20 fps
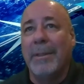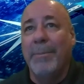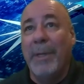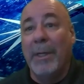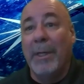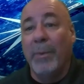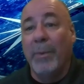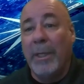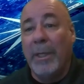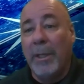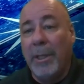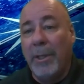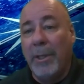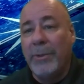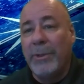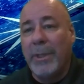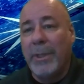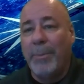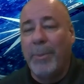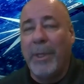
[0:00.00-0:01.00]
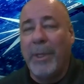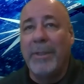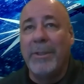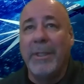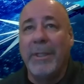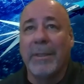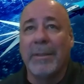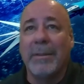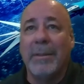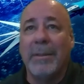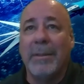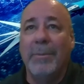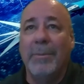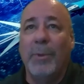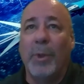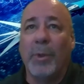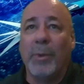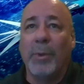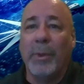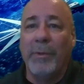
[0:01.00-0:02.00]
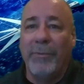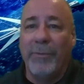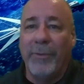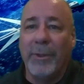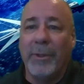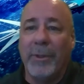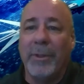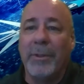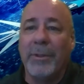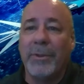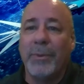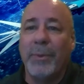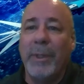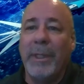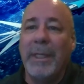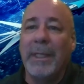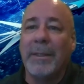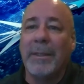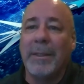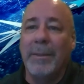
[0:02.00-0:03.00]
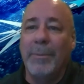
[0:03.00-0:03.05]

the better we close our projects, the more referrals we get,